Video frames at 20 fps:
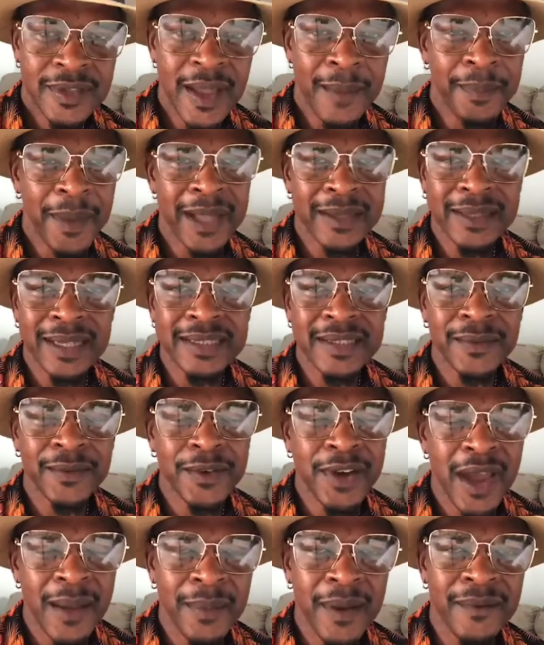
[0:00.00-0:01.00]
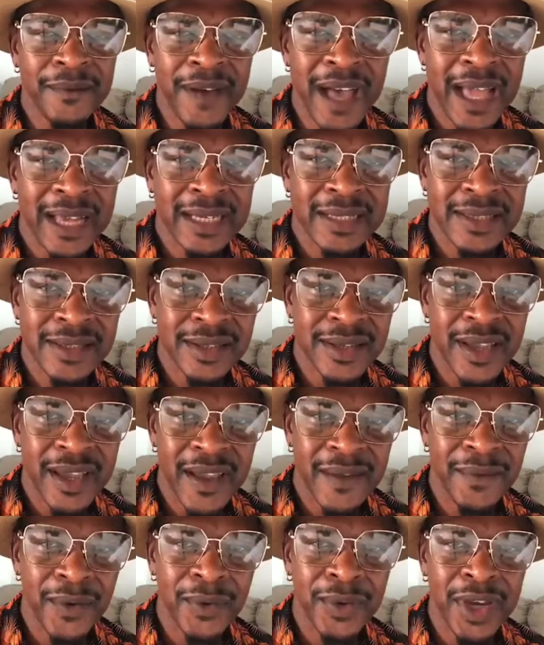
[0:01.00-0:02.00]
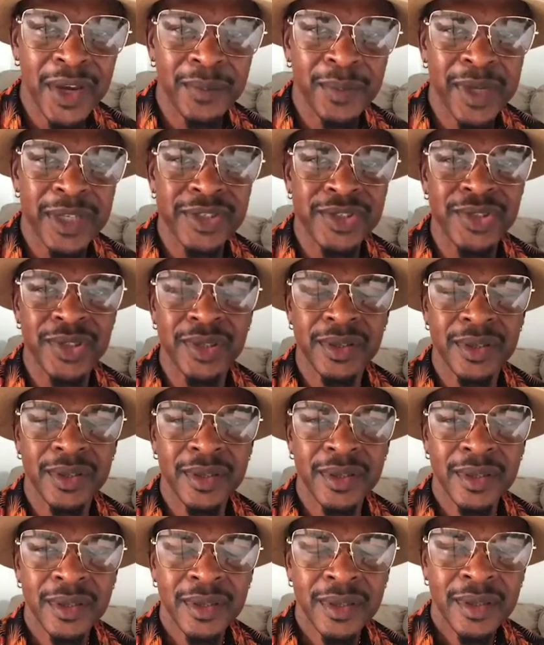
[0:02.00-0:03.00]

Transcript: Stop acting as if crime and violence are everywhere, brethren.